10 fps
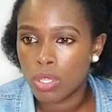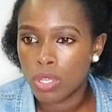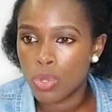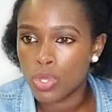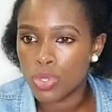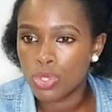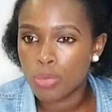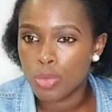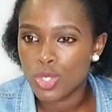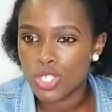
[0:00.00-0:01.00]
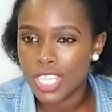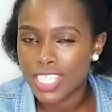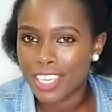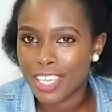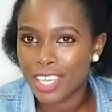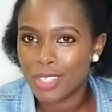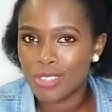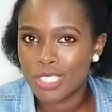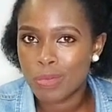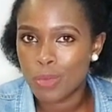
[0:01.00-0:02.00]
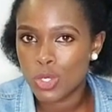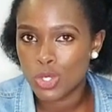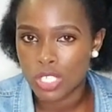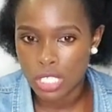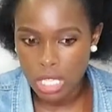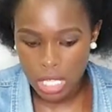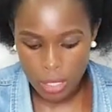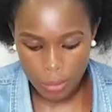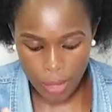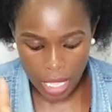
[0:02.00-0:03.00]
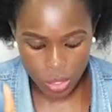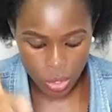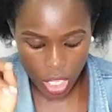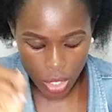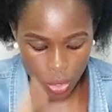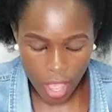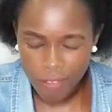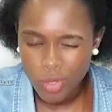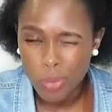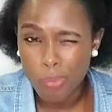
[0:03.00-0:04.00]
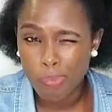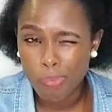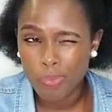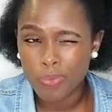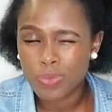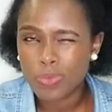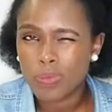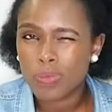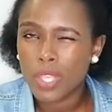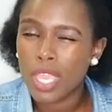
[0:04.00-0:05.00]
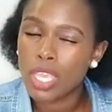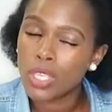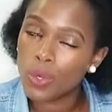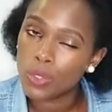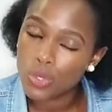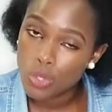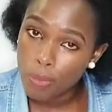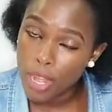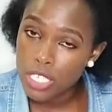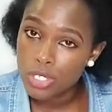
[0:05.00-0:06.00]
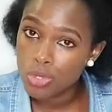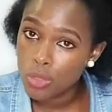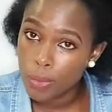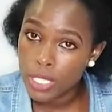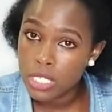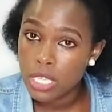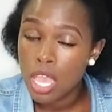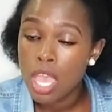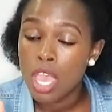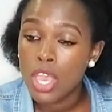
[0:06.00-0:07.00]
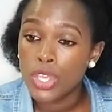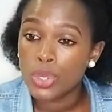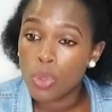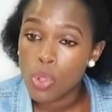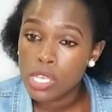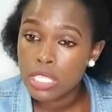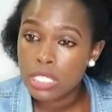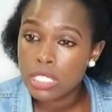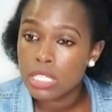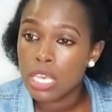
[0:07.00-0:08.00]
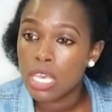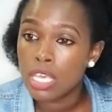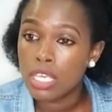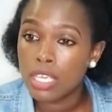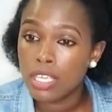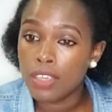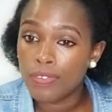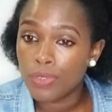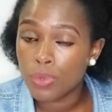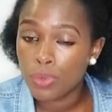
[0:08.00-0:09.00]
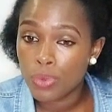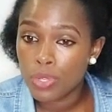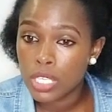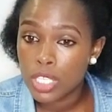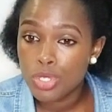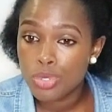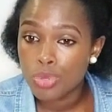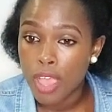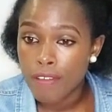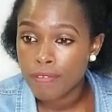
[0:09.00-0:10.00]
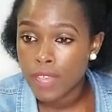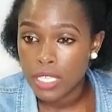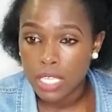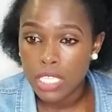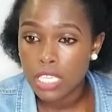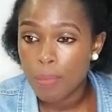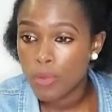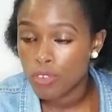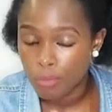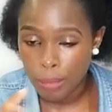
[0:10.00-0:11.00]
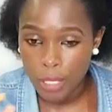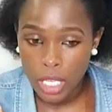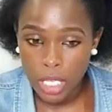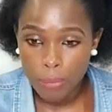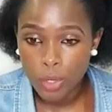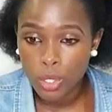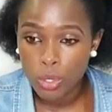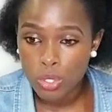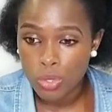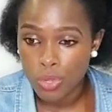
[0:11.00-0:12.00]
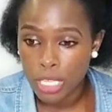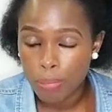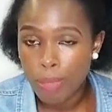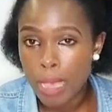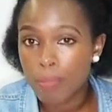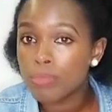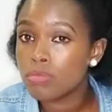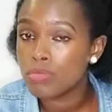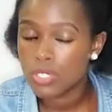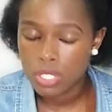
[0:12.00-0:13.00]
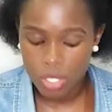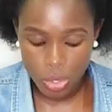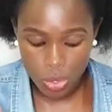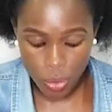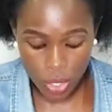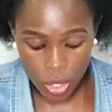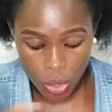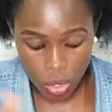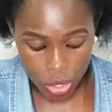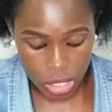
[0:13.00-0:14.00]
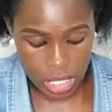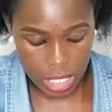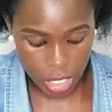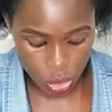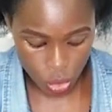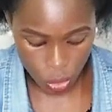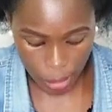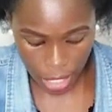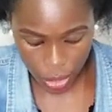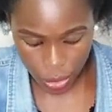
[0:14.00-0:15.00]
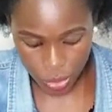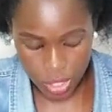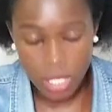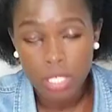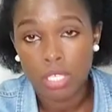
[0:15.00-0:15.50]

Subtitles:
no, you not put your charger here, you just put your charger in the bag. So here you have your toothbrush, toothpaste, your oils. If you need to have a touch-up of maybe lip gloss or lip balm, just throw in all those things that you normally use.